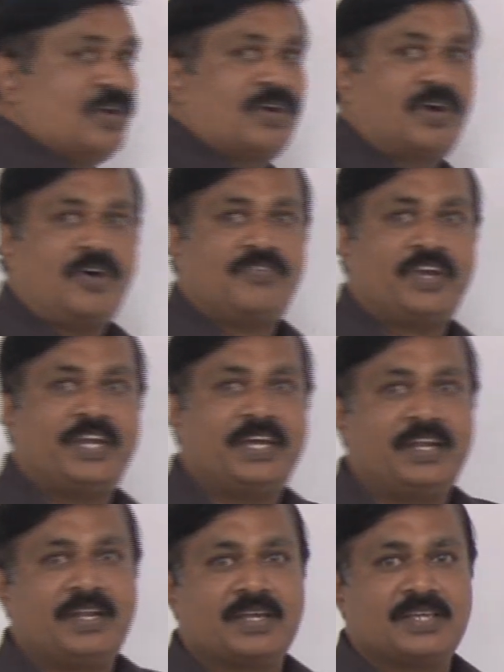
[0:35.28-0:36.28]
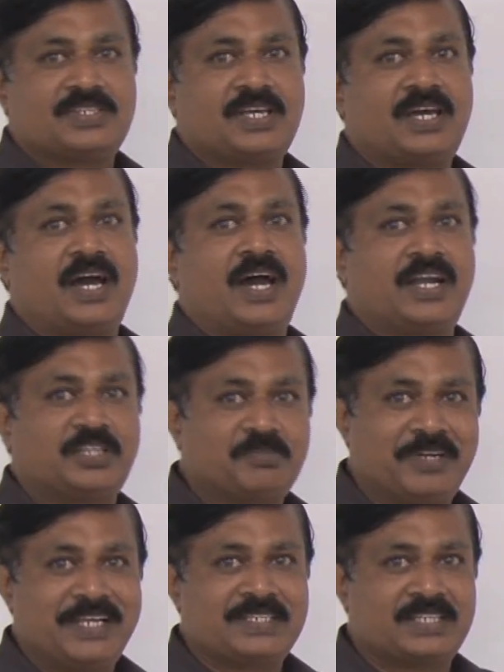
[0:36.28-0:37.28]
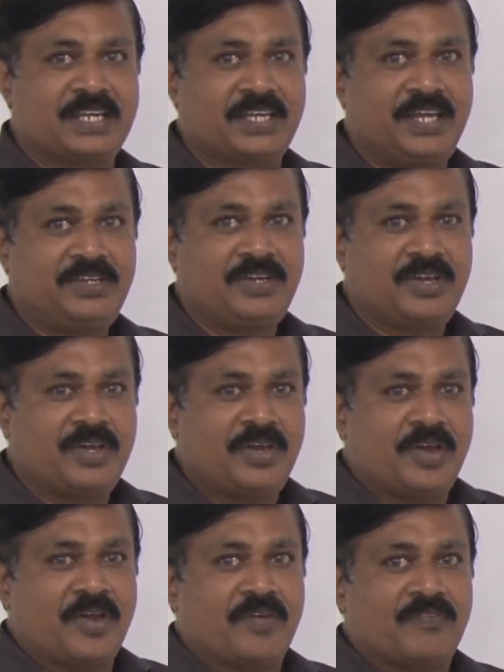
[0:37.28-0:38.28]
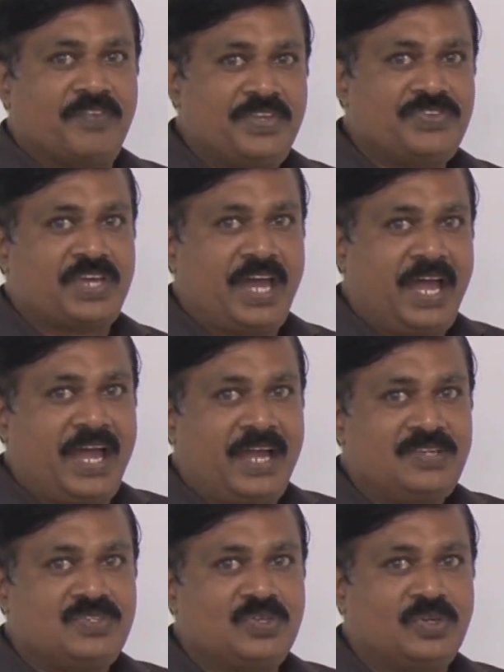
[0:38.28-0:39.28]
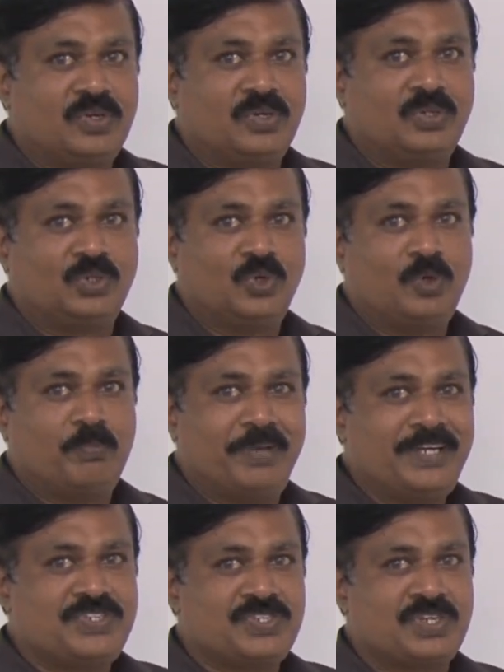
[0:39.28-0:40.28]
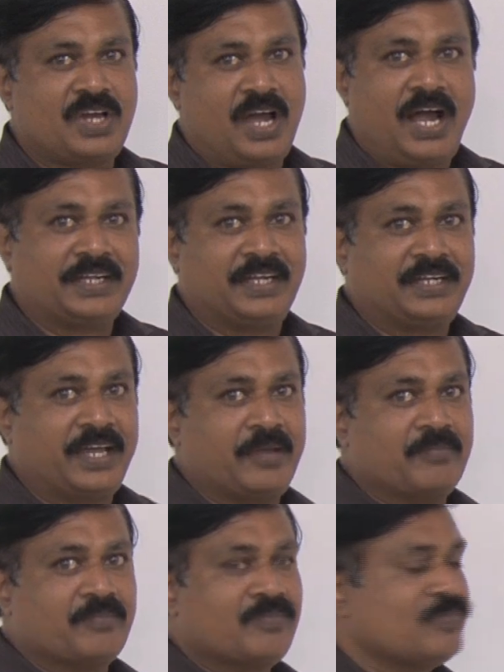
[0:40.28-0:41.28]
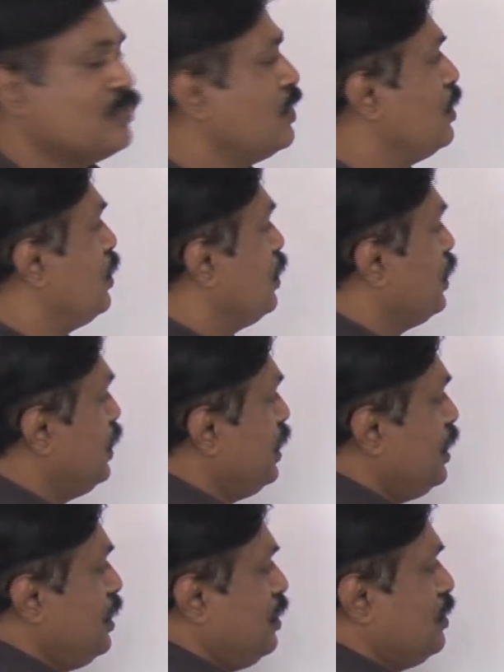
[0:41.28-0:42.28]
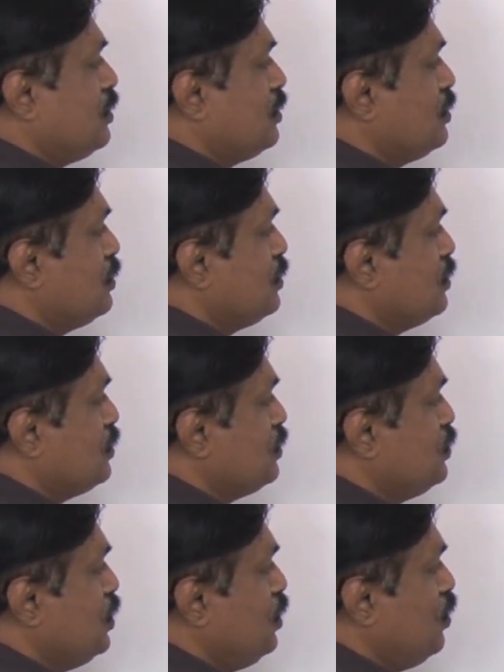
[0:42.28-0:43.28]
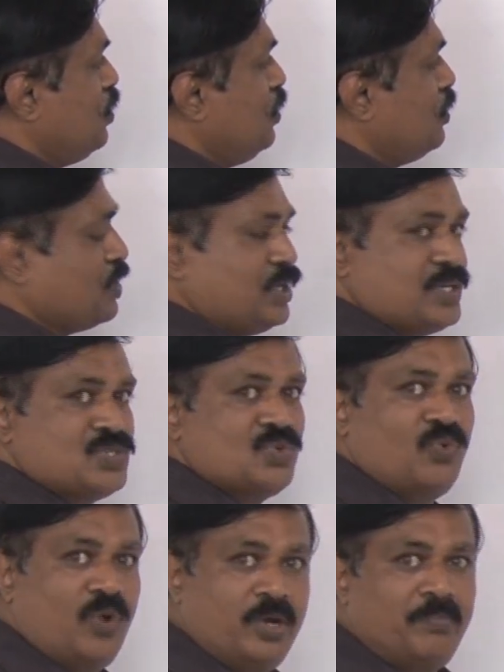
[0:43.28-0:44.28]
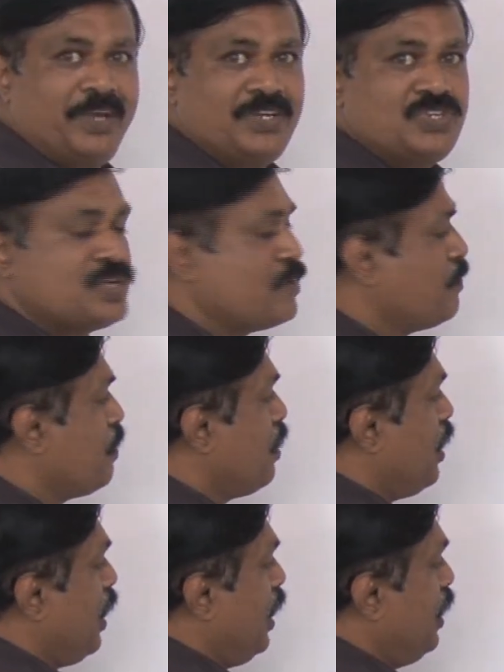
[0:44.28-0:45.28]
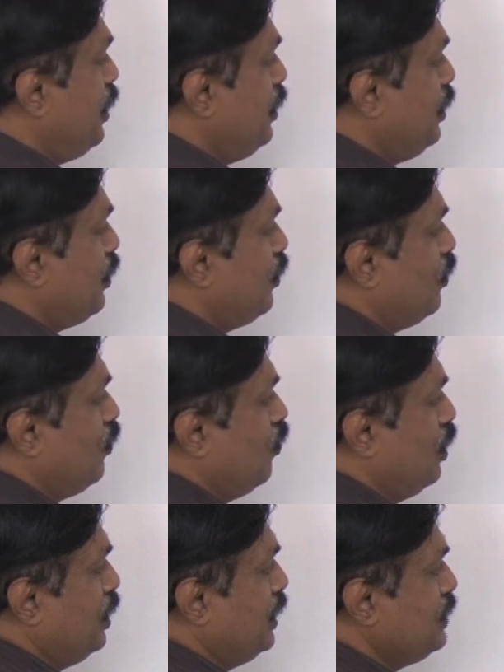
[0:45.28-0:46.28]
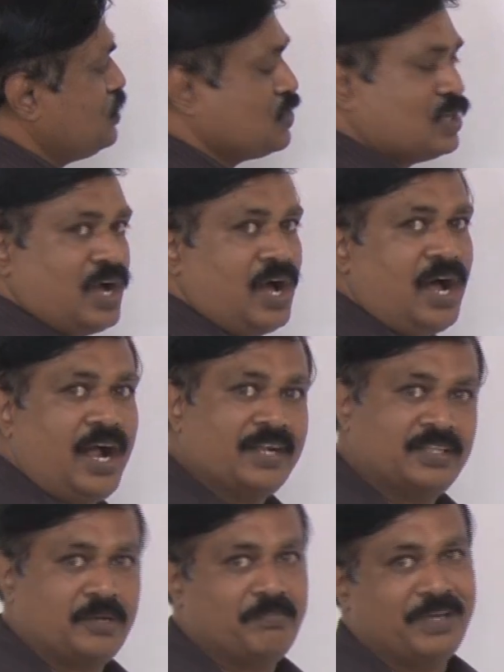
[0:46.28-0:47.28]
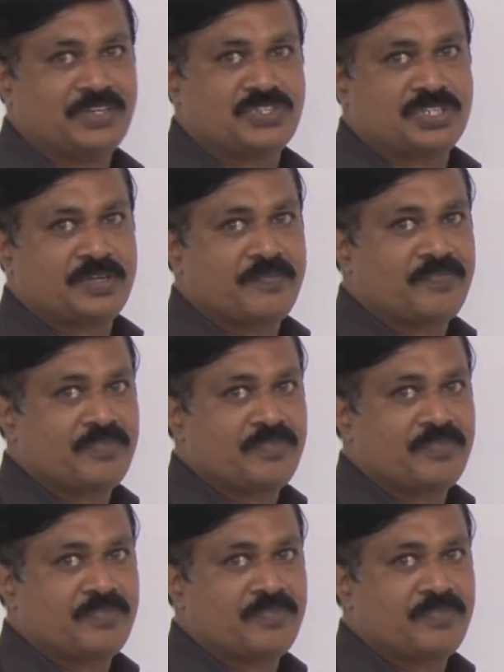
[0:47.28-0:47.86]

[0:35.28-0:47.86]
Half adder is an arithmetic circuit which adds 2 bits at a time. Here 0 is 1 bit and 1 is another bit.